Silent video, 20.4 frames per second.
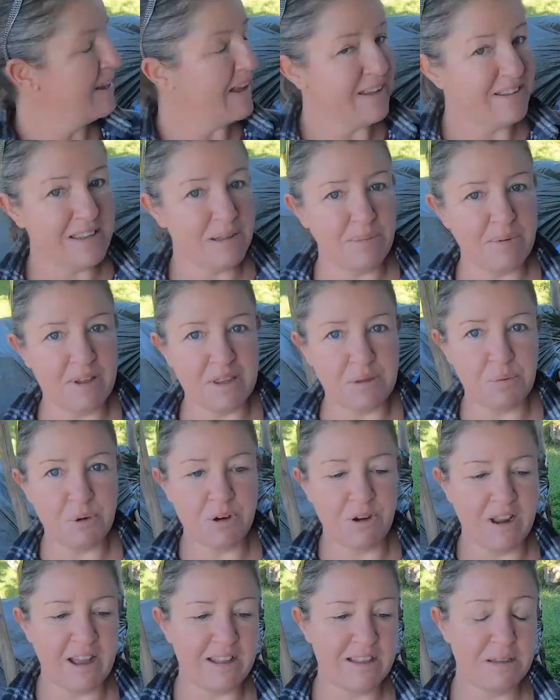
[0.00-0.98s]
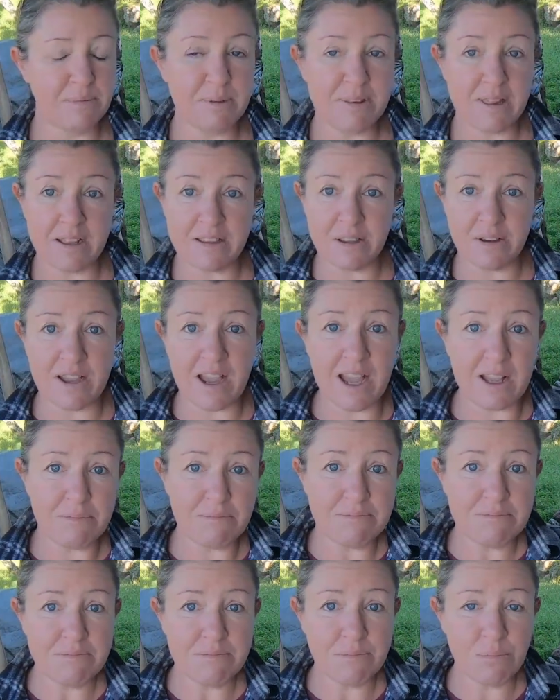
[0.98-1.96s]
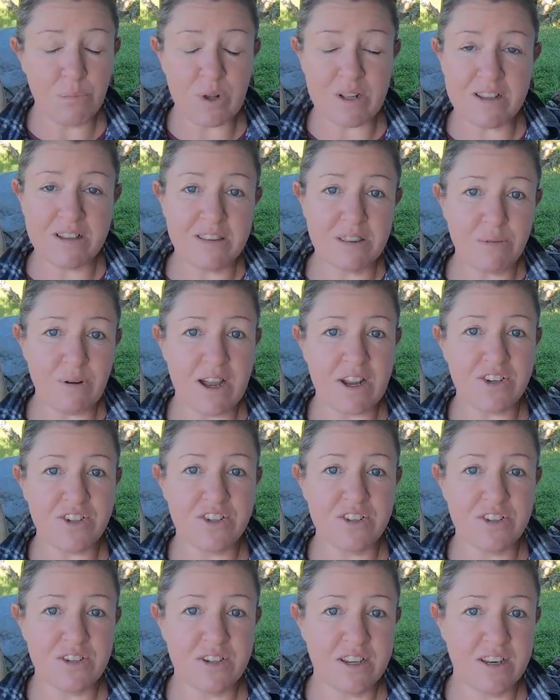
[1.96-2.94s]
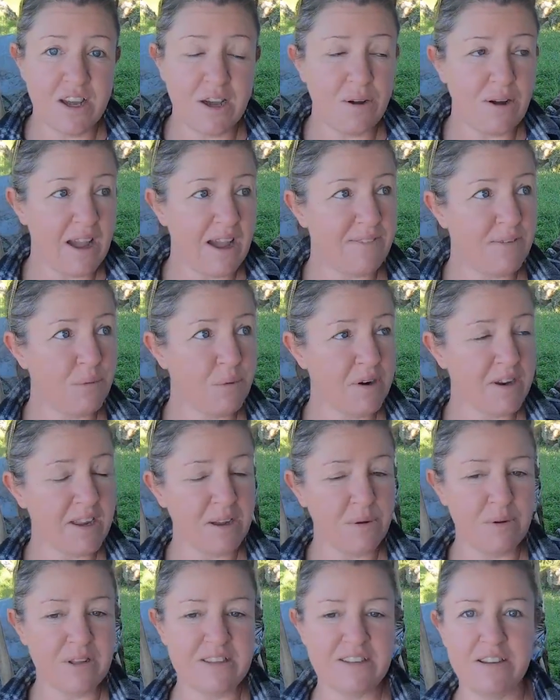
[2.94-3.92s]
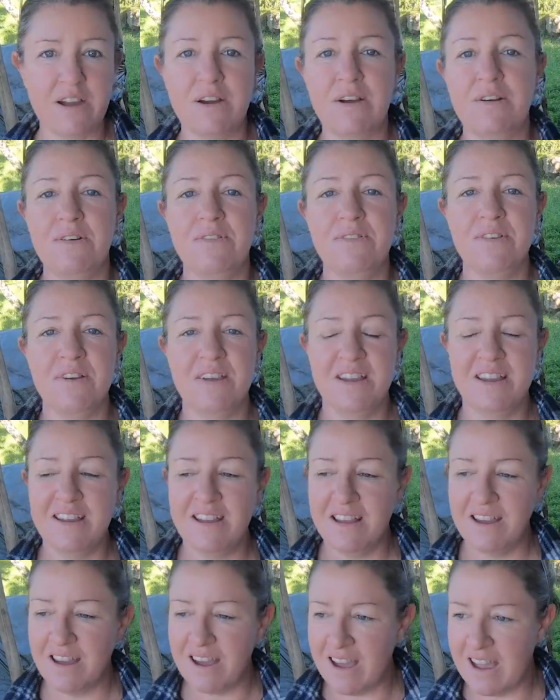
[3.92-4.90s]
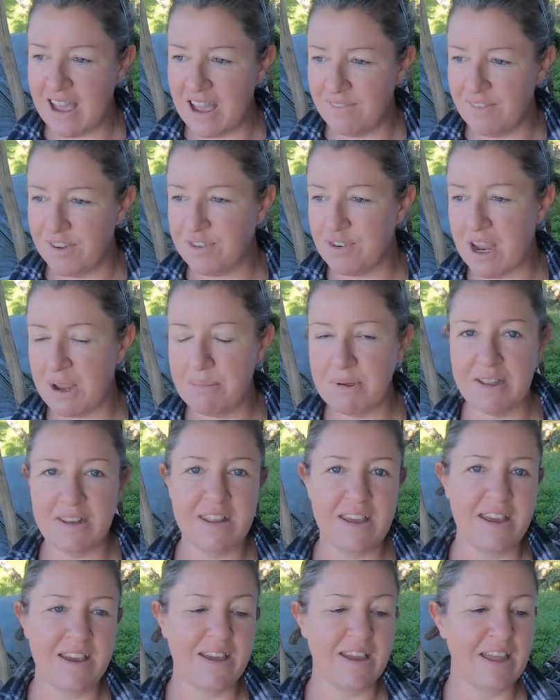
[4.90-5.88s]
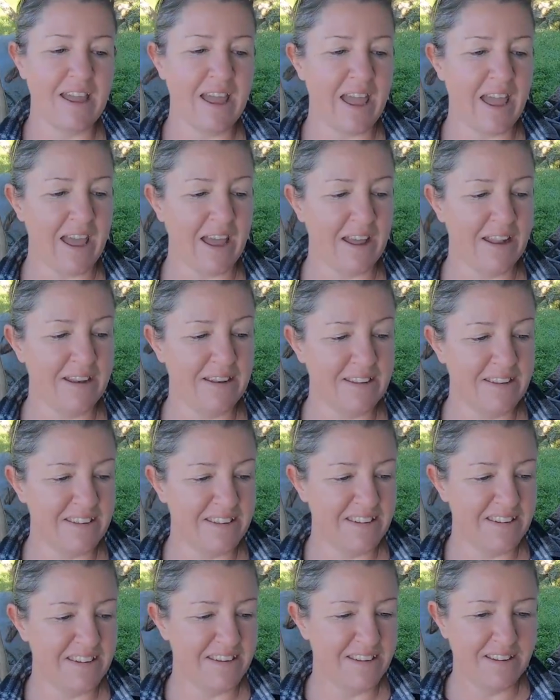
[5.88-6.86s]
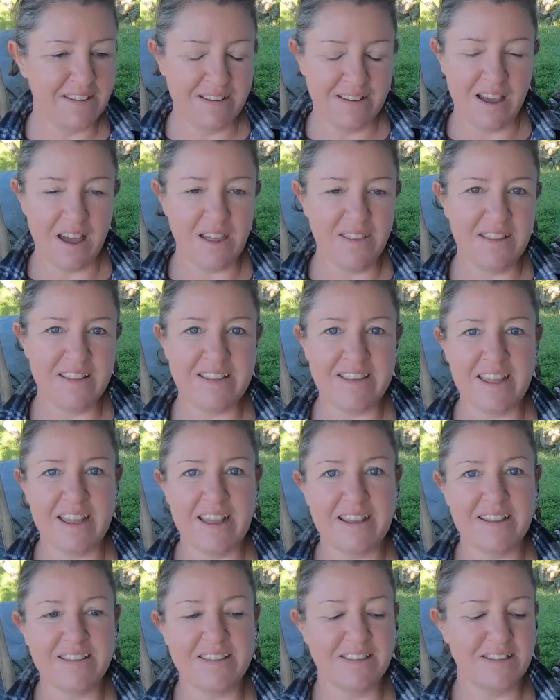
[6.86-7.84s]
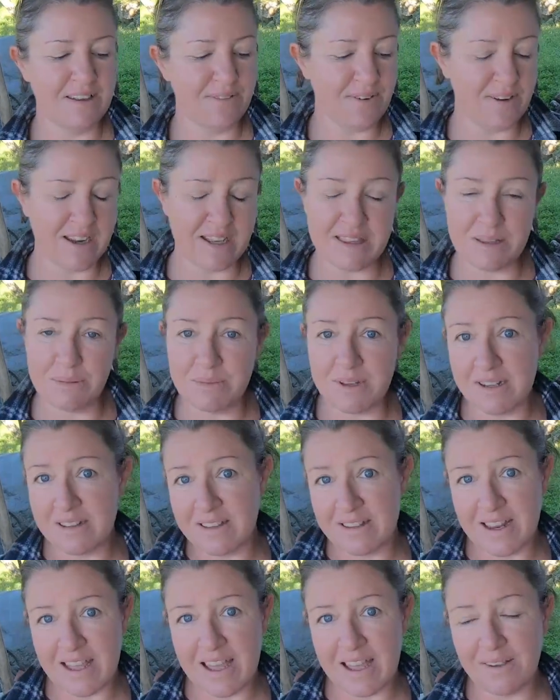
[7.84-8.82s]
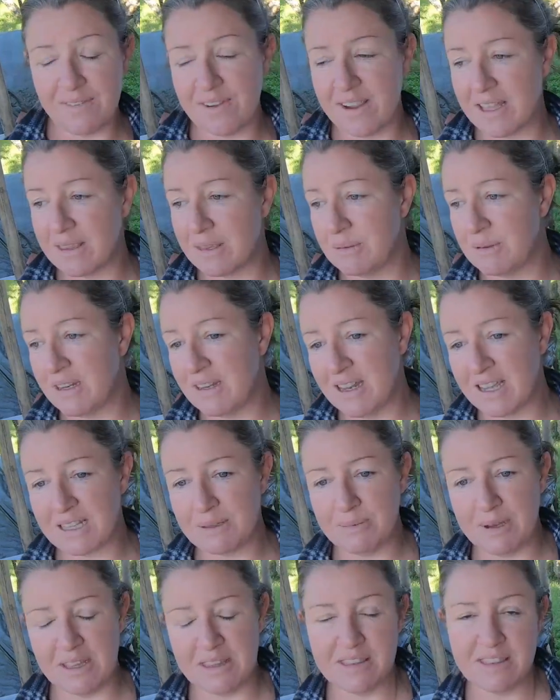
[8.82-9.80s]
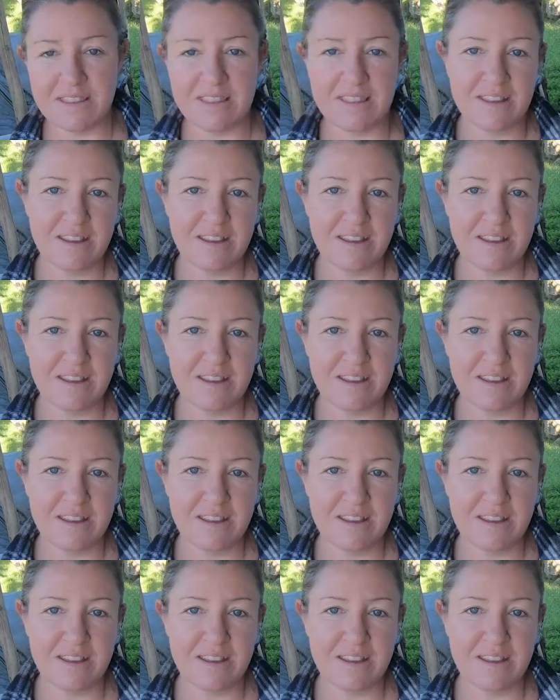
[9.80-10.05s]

as the month progressed, but that's okay. What's the rush? You know, I have a working wood stove, I have a dry building, and all these things, if I get them done today, if I get them done next month,